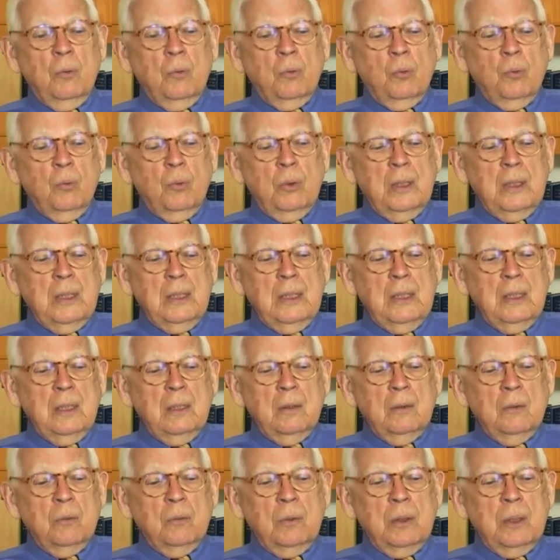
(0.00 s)
we
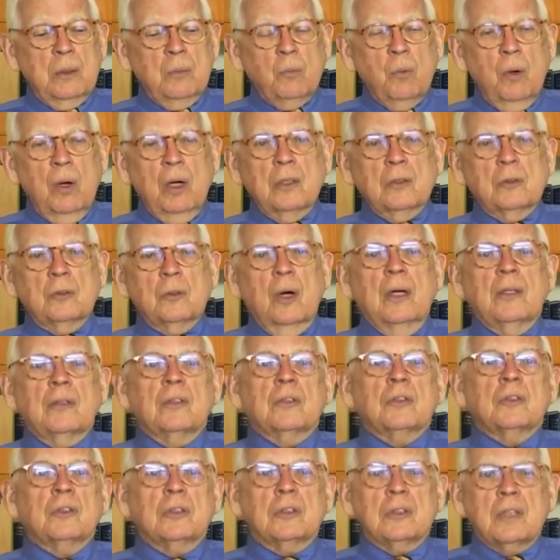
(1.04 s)
want to
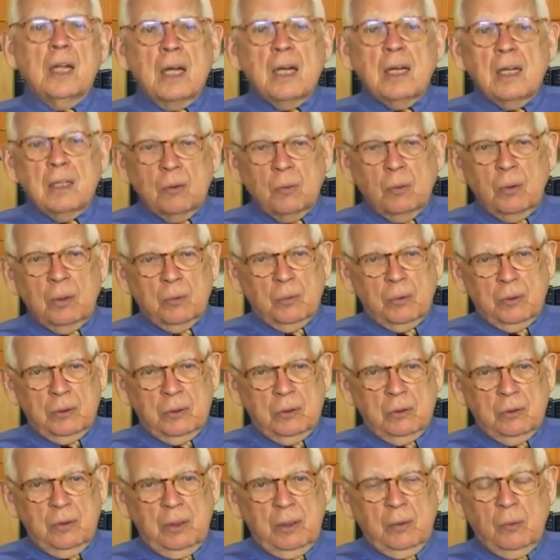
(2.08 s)
understand what we're
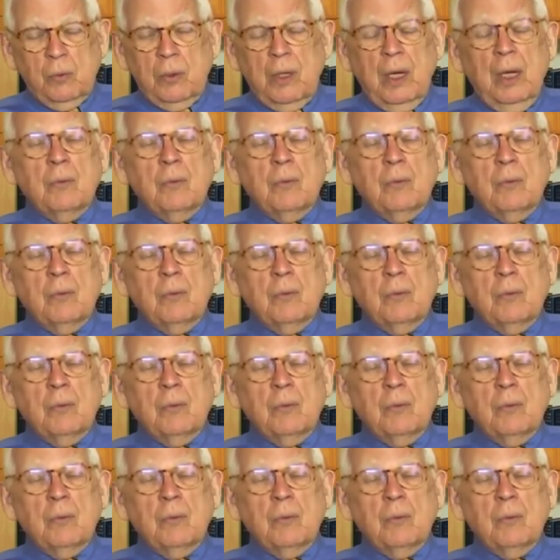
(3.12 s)
doing,